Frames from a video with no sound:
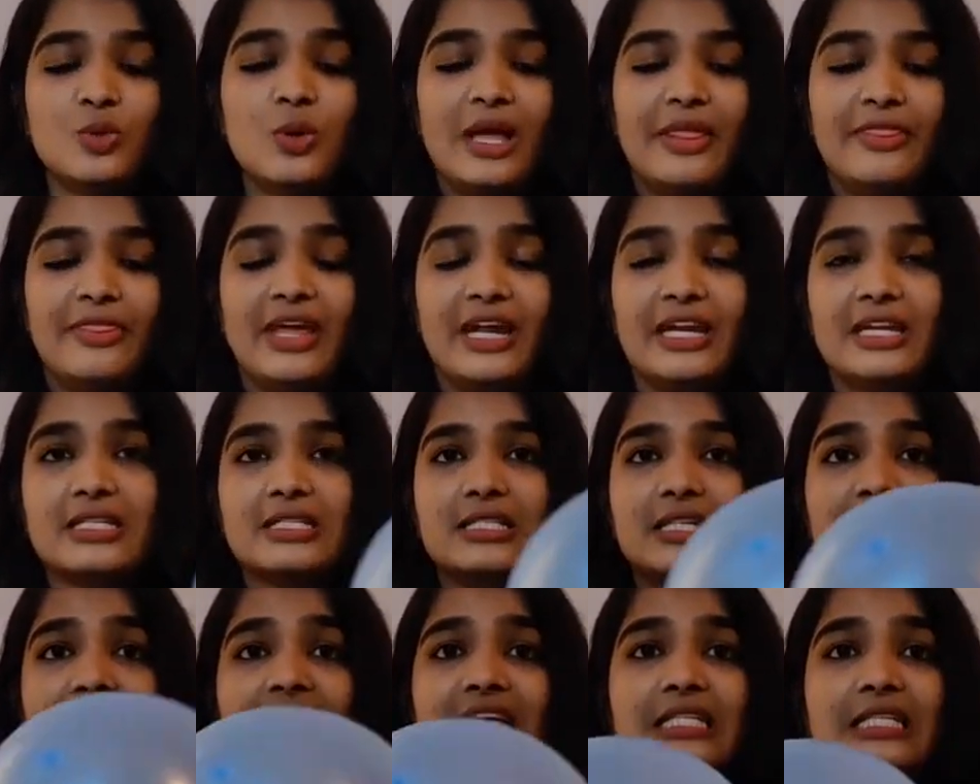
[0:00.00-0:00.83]
And that is
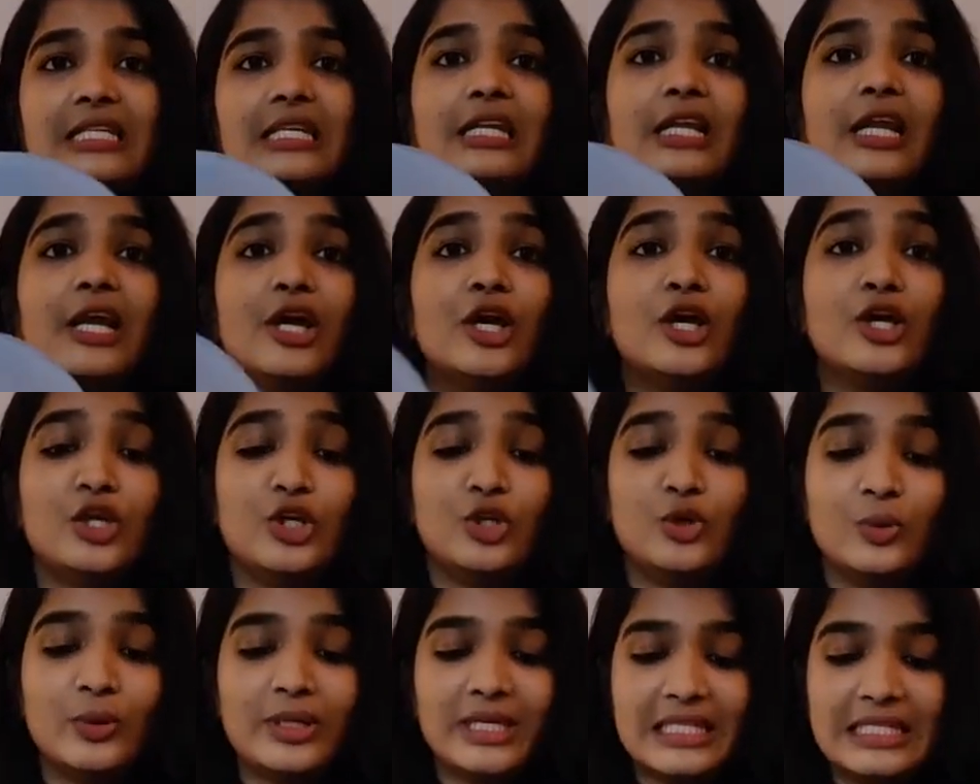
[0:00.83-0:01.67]
the reason
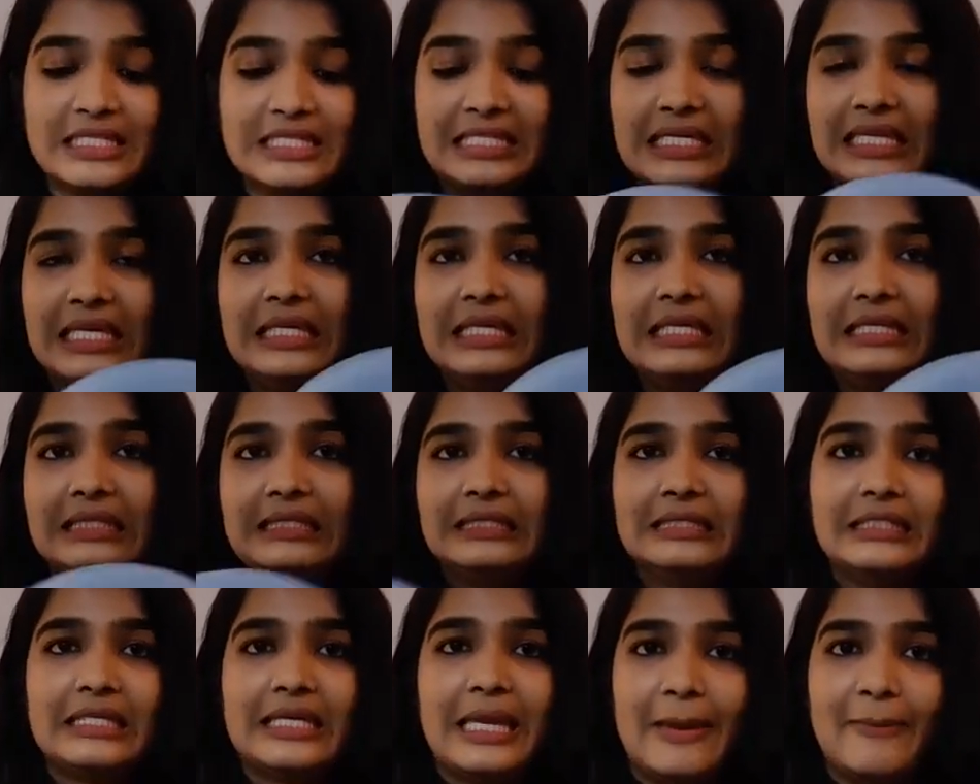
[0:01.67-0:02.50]
you can see
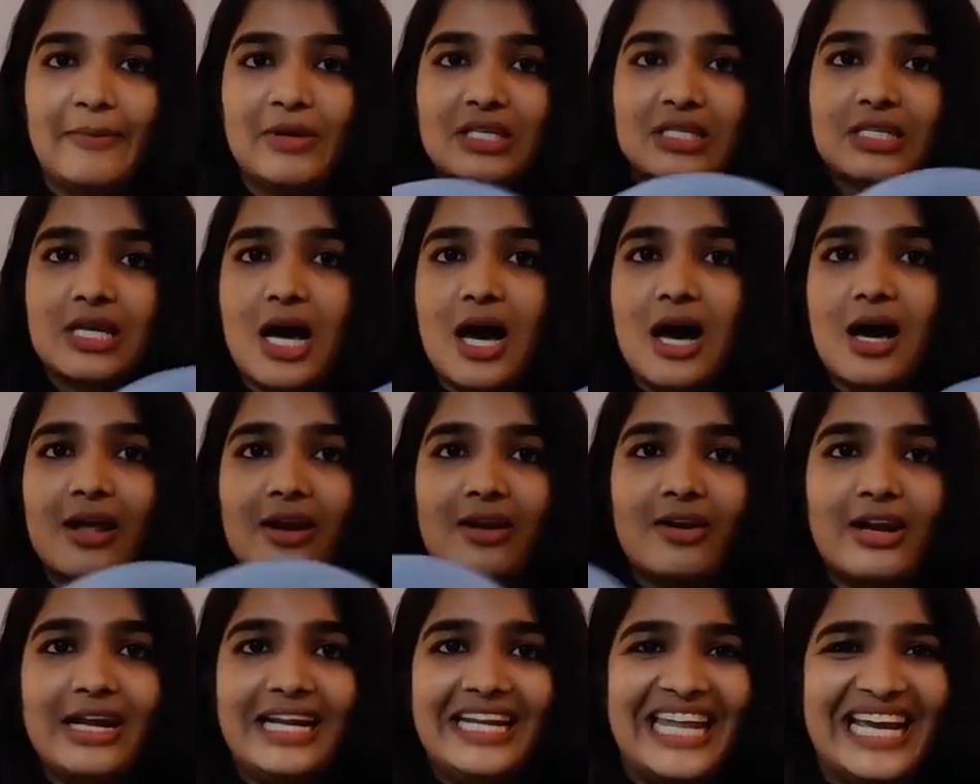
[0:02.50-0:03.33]
the chemists are
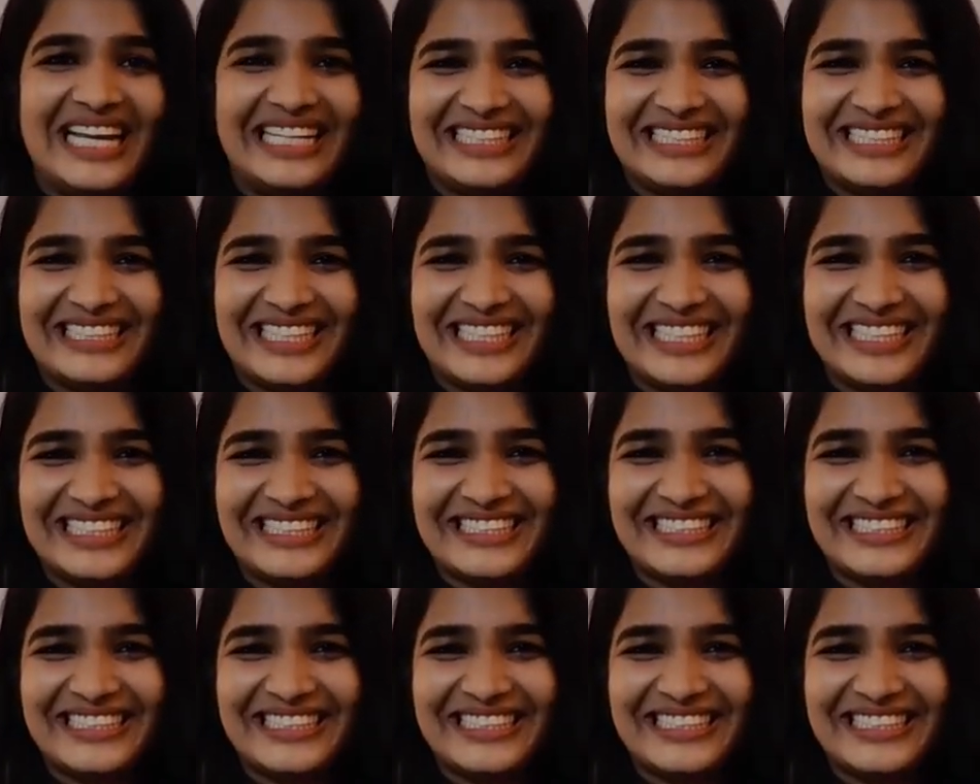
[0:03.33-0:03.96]
dancing.